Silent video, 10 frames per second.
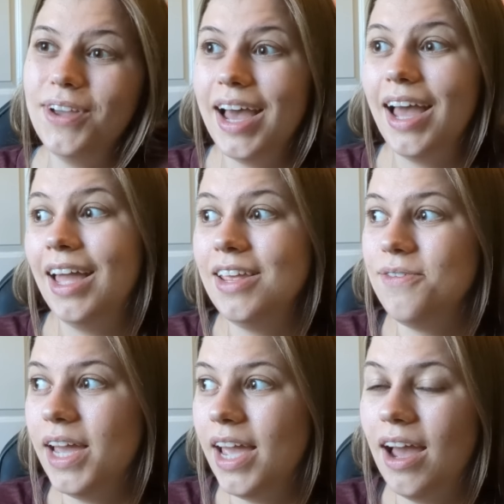yeah,
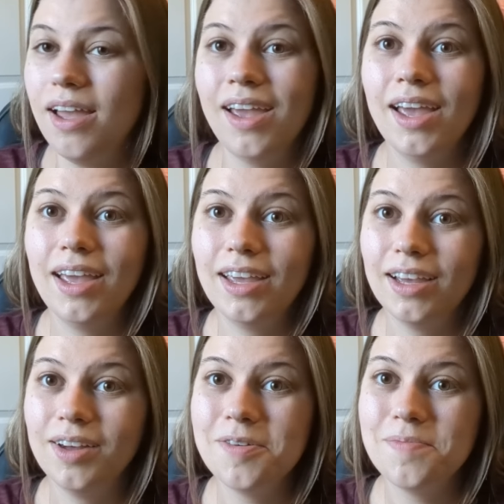anyway,
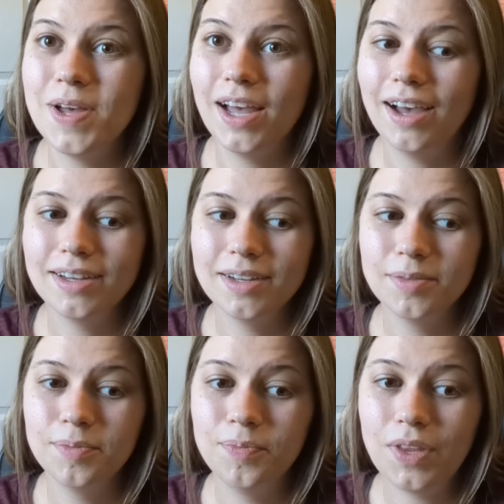I'm
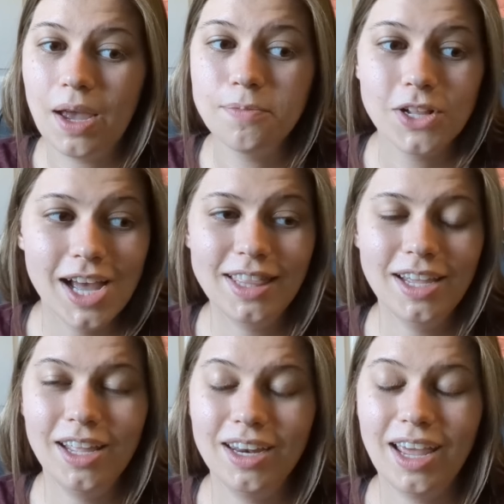glad
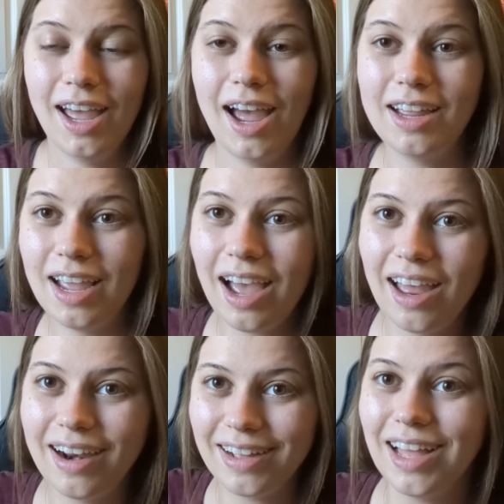that I
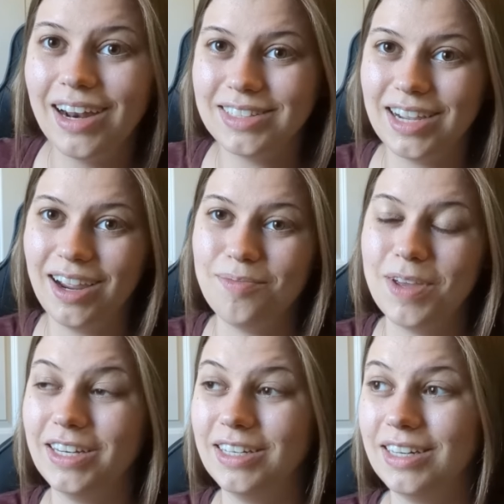had a lot of time
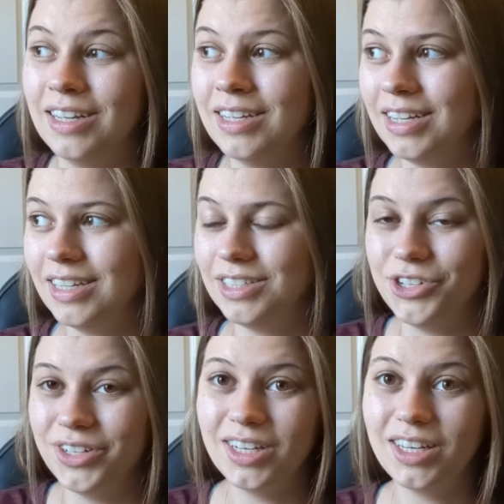and
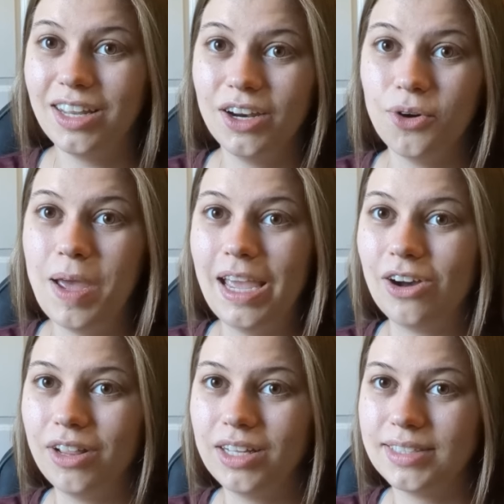to, you know, make
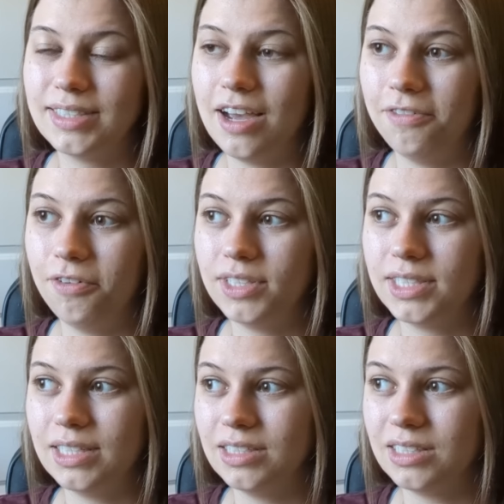all this stuff
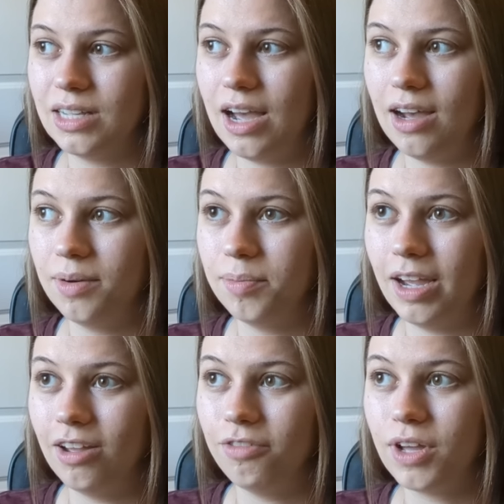since
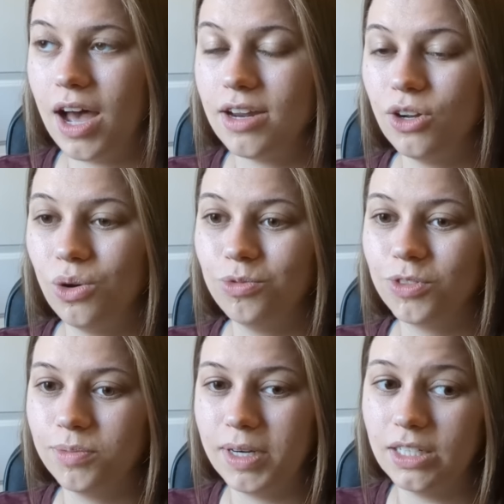I've gotten home
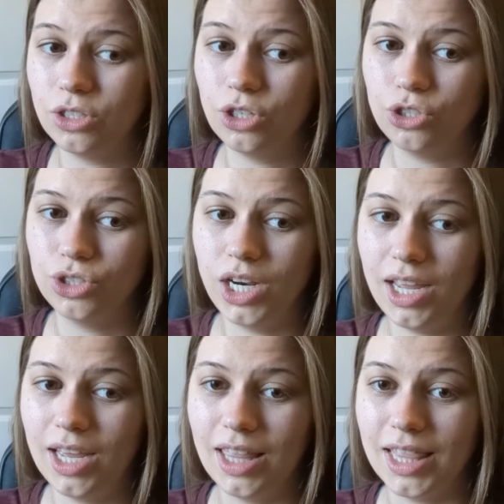from my
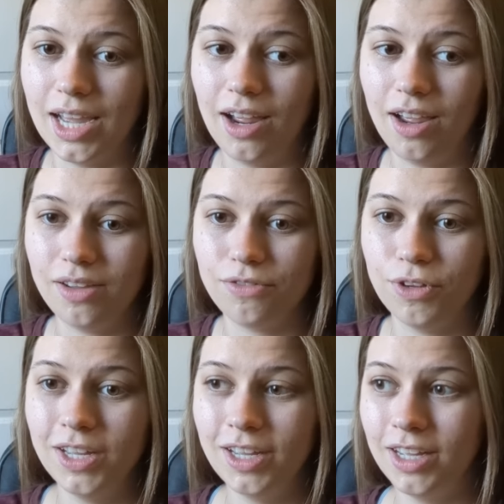surgery, and that I've,
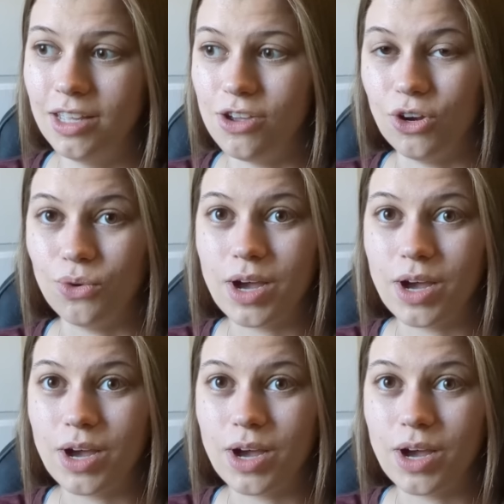you know,